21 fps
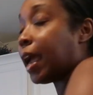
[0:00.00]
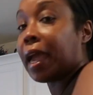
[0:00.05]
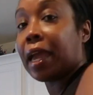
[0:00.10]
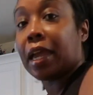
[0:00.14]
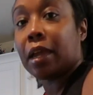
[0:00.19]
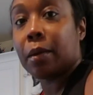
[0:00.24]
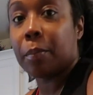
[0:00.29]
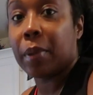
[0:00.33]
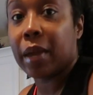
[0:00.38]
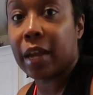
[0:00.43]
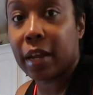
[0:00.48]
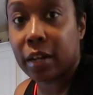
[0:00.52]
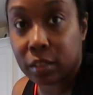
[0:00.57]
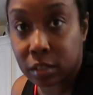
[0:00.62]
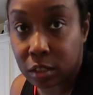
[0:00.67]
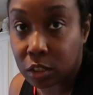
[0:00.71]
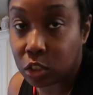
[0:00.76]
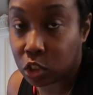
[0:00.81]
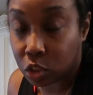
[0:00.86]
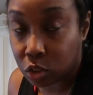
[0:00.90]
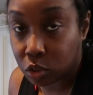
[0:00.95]
eight
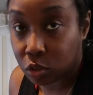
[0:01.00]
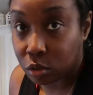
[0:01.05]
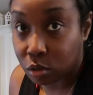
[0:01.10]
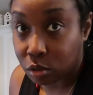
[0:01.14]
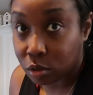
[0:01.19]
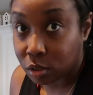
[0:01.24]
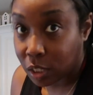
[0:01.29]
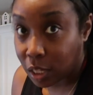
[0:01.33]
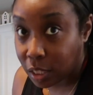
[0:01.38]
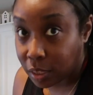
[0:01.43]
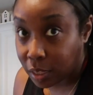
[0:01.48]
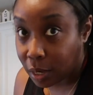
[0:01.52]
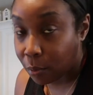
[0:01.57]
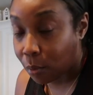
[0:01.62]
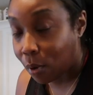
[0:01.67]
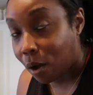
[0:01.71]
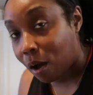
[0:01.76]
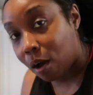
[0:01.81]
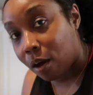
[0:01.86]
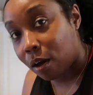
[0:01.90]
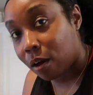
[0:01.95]
pairs of shoes, and they
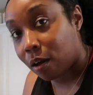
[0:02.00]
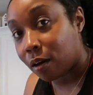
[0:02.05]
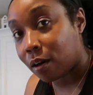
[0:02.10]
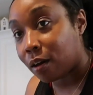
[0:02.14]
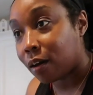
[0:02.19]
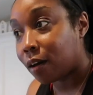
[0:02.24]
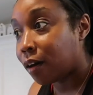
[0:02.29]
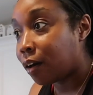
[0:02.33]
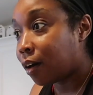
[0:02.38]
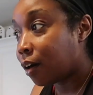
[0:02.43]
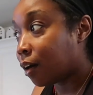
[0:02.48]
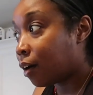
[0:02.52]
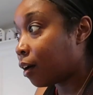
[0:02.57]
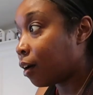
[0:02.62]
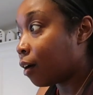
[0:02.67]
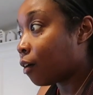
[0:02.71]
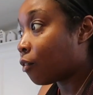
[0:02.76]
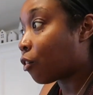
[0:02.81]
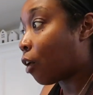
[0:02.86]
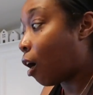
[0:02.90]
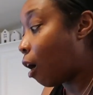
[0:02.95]
were all
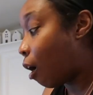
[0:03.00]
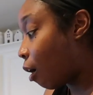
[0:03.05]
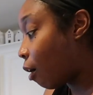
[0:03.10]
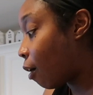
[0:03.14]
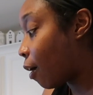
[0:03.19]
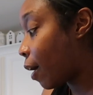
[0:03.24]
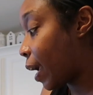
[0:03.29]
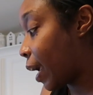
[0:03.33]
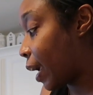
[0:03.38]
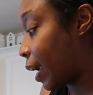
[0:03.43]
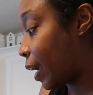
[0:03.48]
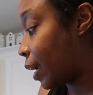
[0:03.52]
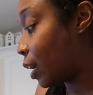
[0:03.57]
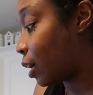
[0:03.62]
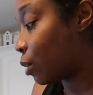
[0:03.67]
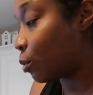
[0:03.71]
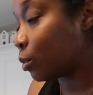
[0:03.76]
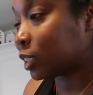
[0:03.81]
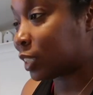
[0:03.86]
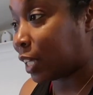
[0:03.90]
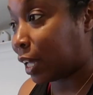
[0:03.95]
for all eight.
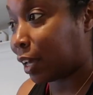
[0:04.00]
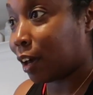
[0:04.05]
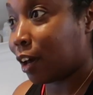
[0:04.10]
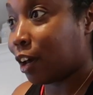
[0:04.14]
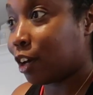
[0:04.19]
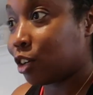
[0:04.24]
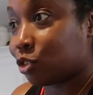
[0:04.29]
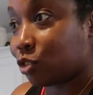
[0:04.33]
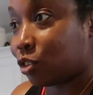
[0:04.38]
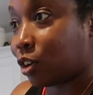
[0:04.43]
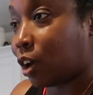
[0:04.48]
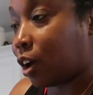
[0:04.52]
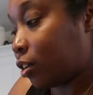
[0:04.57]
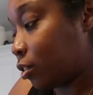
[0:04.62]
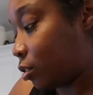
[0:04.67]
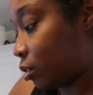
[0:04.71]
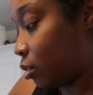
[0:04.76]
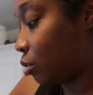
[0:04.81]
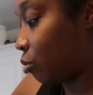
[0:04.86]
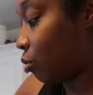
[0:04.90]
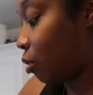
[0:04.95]
It was like a hundred
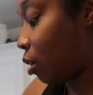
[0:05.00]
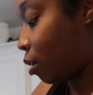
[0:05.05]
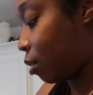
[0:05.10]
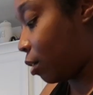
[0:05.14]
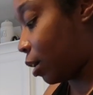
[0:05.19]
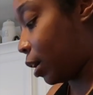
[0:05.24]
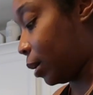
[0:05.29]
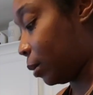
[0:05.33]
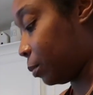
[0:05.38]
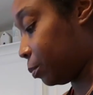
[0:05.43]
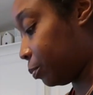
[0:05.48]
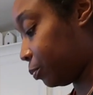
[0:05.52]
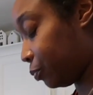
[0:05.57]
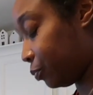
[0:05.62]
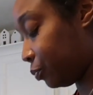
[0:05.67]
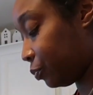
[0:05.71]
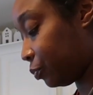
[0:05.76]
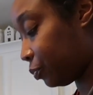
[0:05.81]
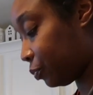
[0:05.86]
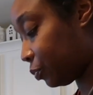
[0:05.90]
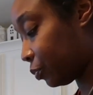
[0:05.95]
dollars for all eight.
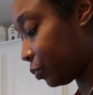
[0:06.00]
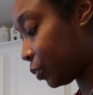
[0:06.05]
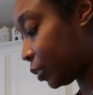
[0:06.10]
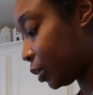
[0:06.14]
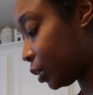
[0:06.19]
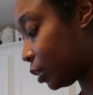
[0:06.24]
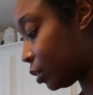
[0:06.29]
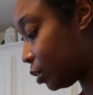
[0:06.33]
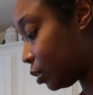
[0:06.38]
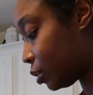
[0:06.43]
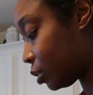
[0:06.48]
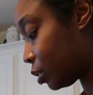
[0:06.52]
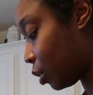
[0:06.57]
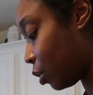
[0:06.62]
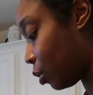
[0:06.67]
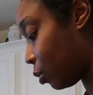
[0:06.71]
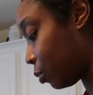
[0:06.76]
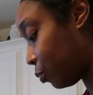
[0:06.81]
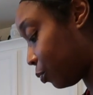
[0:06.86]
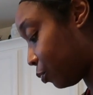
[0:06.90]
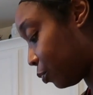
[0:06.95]

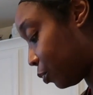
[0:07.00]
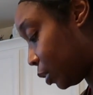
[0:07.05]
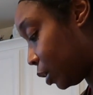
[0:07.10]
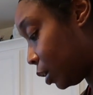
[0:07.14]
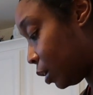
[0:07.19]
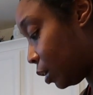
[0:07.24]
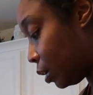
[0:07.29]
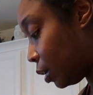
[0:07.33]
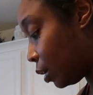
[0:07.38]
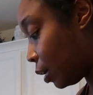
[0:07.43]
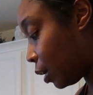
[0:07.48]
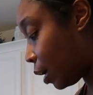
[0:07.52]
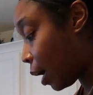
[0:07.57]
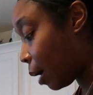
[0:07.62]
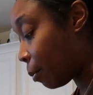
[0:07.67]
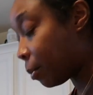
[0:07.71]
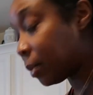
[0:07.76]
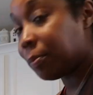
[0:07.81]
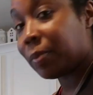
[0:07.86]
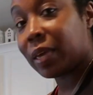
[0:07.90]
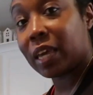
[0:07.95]
So
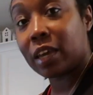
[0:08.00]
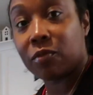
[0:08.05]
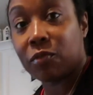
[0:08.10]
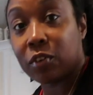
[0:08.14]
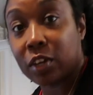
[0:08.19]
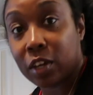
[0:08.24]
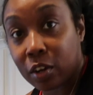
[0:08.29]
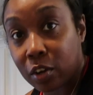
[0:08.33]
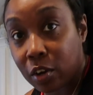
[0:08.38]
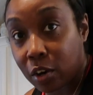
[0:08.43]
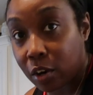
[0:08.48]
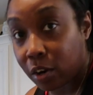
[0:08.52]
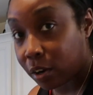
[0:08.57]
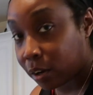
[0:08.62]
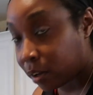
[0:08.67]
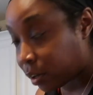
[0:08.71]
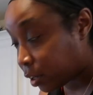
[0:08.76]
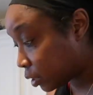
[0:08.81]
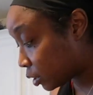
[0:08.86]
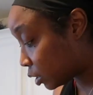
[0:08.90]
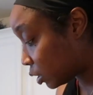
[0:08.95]
I'm a big foot
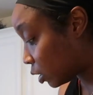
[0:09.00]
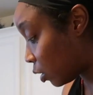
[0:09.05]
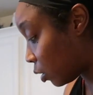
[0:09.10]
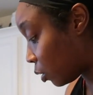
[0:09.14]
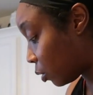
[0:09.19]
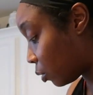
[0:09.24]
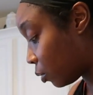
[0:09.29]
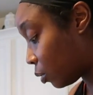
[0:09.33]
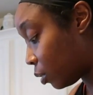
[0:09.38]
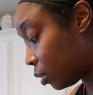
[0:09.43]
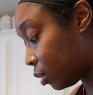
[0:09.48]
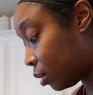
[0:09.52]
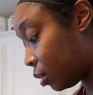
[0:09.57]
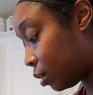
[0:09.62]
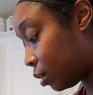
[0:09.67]
girl, so